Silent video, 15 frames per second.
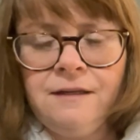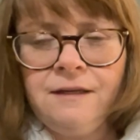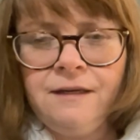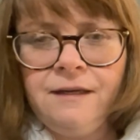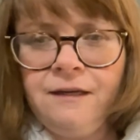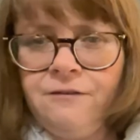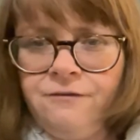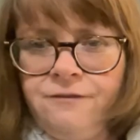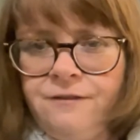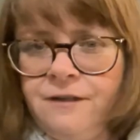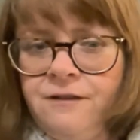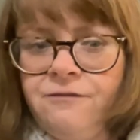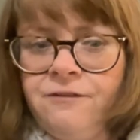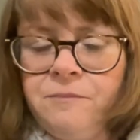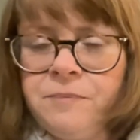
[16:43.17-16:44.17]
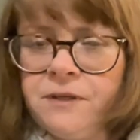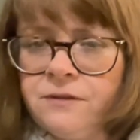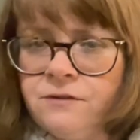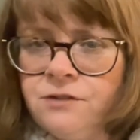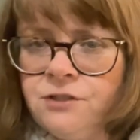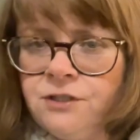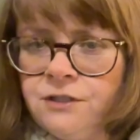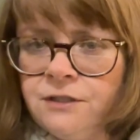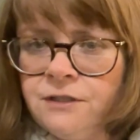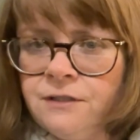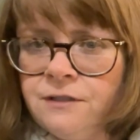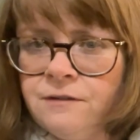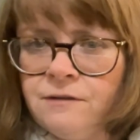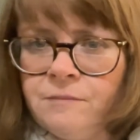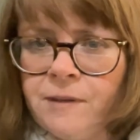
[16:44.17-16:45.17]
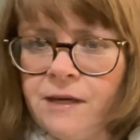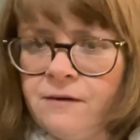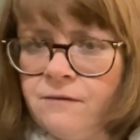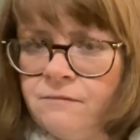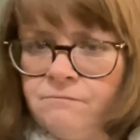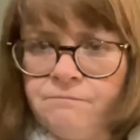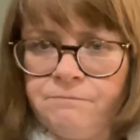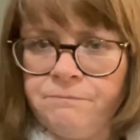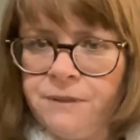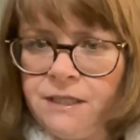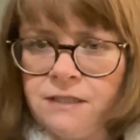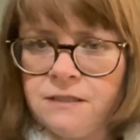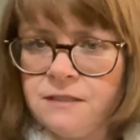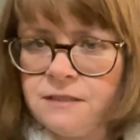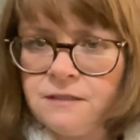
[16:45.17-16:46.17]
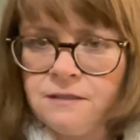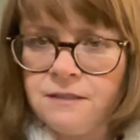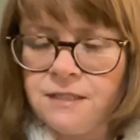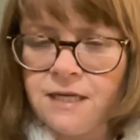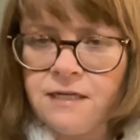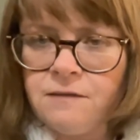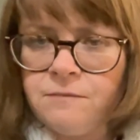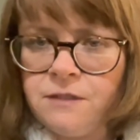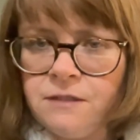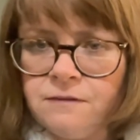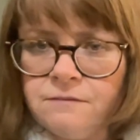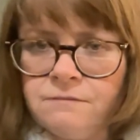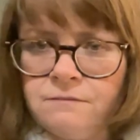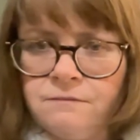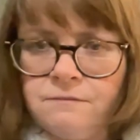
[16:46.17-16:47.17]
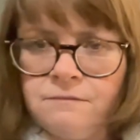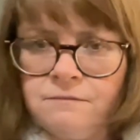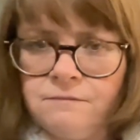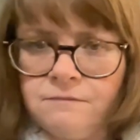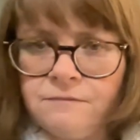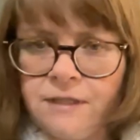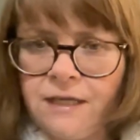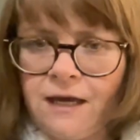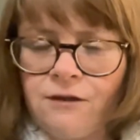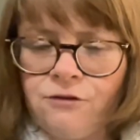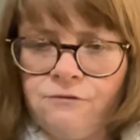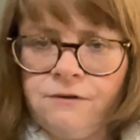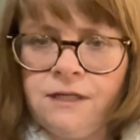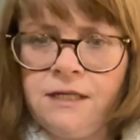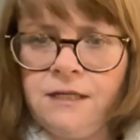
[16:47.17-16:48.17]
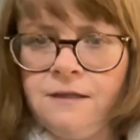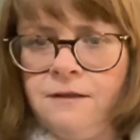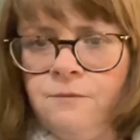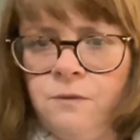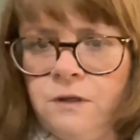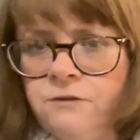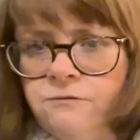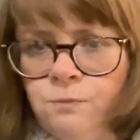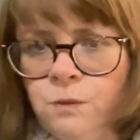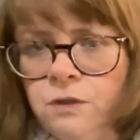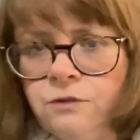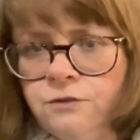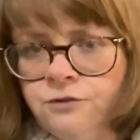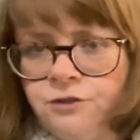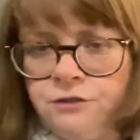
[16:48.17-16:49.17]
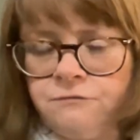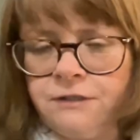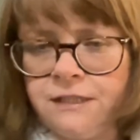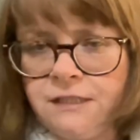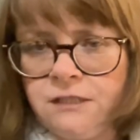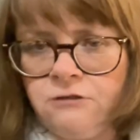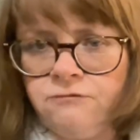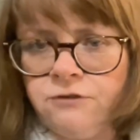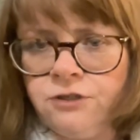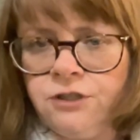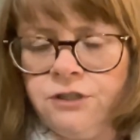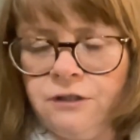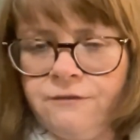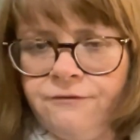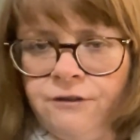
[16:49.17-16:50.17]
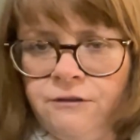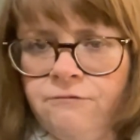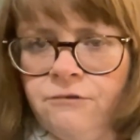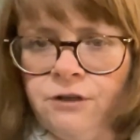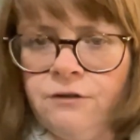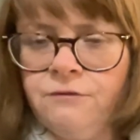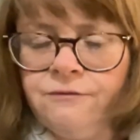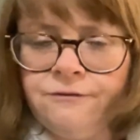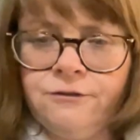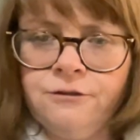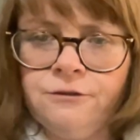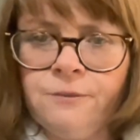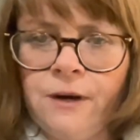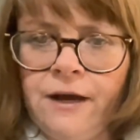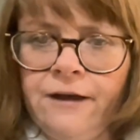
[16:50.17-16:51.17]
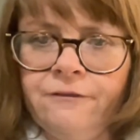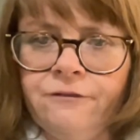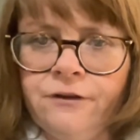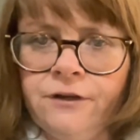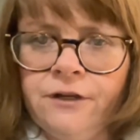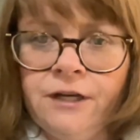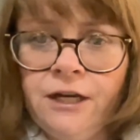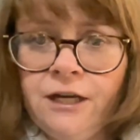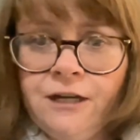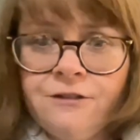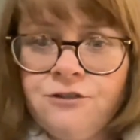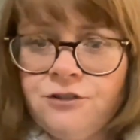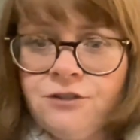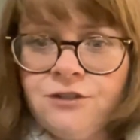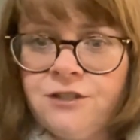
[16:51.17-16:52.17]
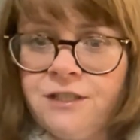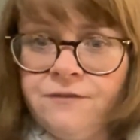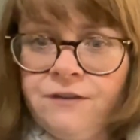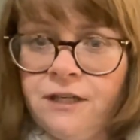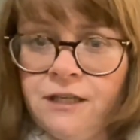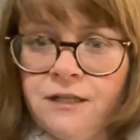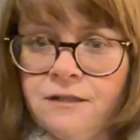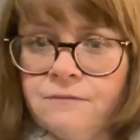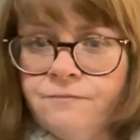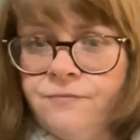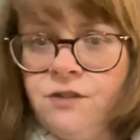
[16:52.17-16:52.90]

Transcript: If it bothers you about bits of sediment gathering in the water as it's running off your roof or whatever, just sieve it.